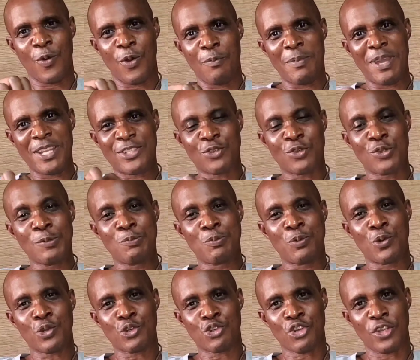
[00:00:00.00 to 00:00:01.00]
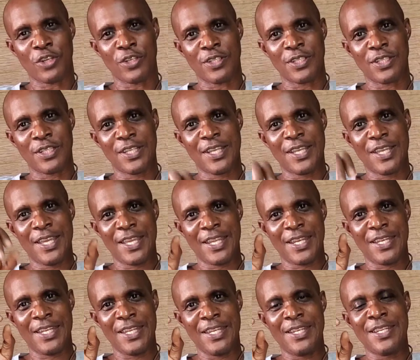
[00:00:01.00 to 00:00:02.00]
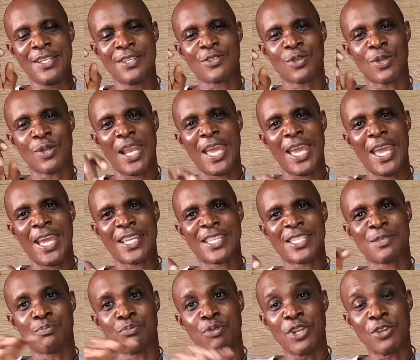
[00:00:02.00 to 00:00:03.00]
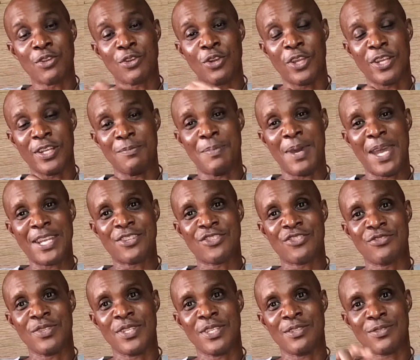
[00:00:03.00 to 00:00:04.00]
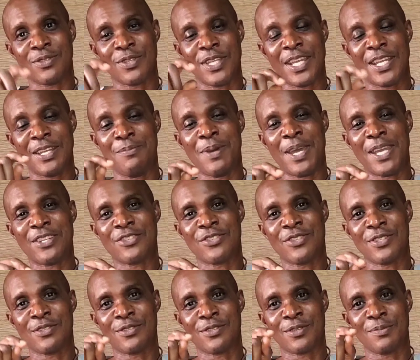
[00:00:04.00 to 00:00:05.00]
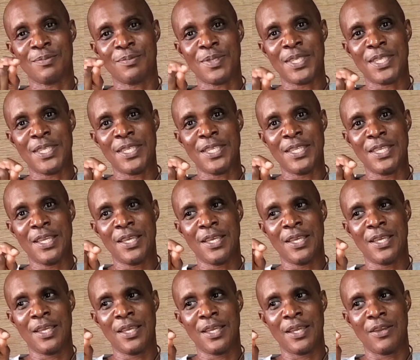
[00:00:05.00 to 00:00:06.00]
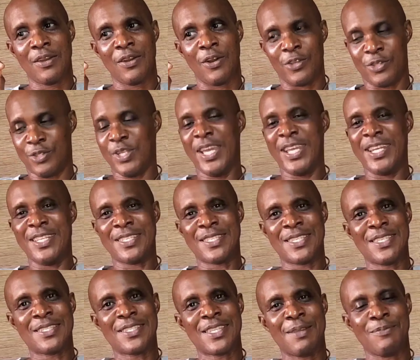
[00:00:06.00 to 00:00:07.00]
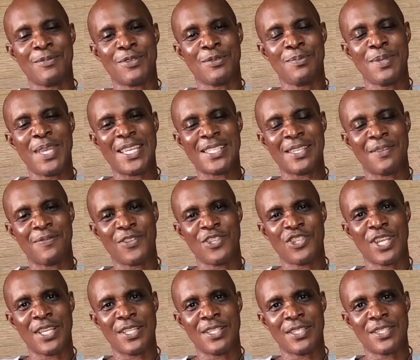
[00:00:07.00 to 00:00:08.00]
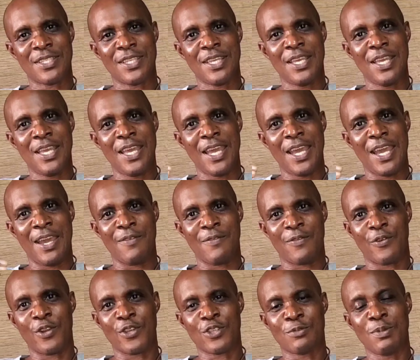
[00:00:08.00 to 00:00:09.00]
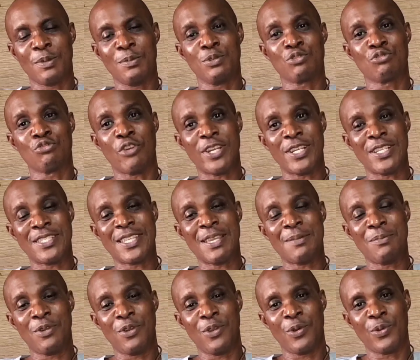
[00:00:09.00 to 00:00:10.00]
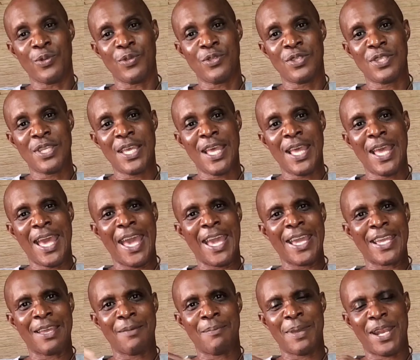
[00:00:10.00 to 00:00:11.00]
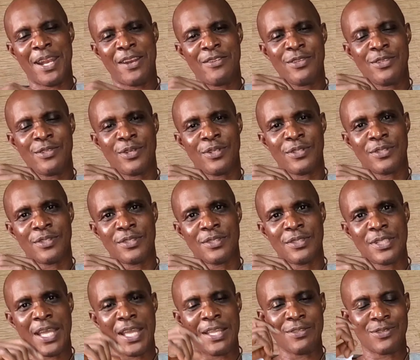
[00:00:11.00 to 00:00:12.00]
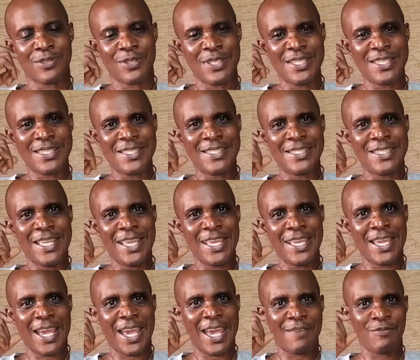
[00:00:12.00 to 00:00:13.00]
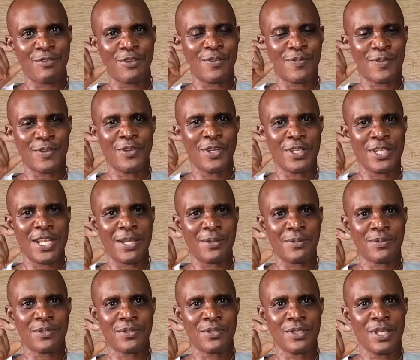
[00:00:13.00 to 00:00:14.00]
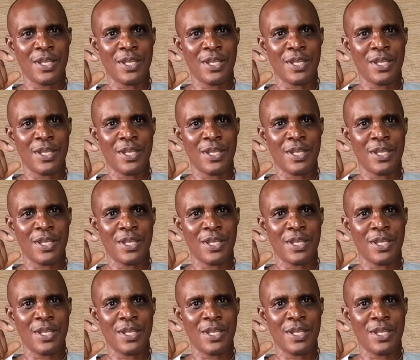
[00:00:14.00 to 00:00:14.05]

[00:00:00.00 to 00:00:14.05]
what magical potion did SolaX sprinkle on the batteries to get the batteries to be, or to get the system to be as efficient and for us to be able to run the same loads and get better results? And to this day, I have not figured it out.